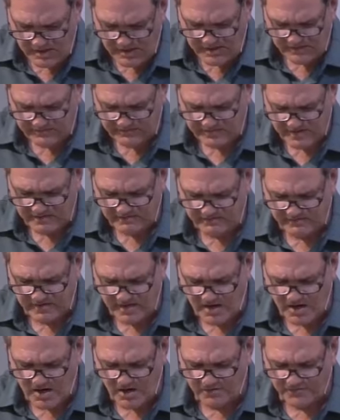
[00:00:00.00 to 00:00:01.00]
It says
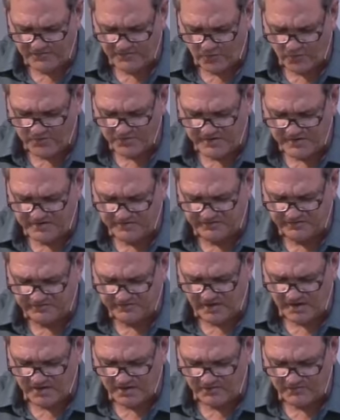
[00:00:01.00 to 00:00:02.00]
there, For this
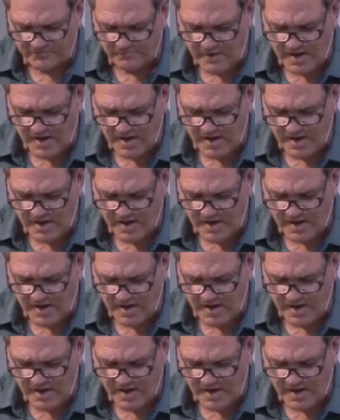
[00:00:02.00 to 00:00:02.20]
son of